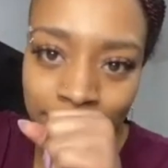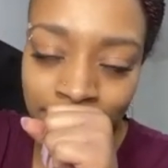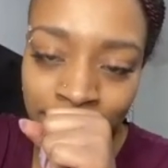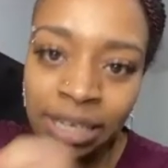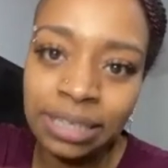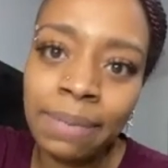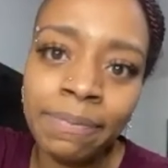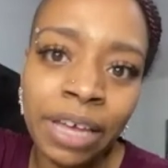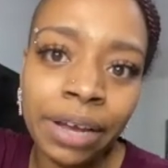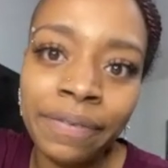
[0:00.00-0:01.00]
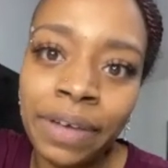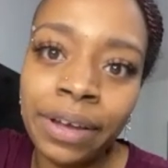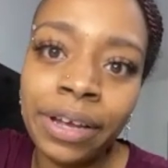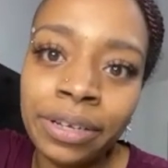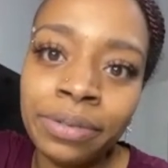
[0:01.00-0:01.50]
cause I'm very,
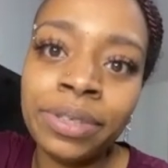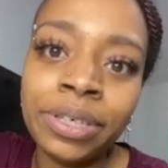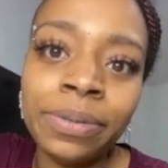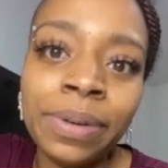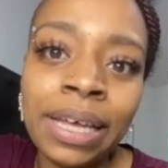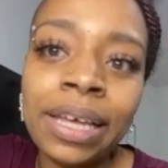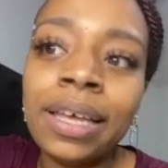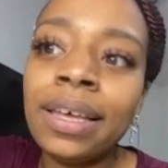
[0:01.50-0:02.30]
very new to it.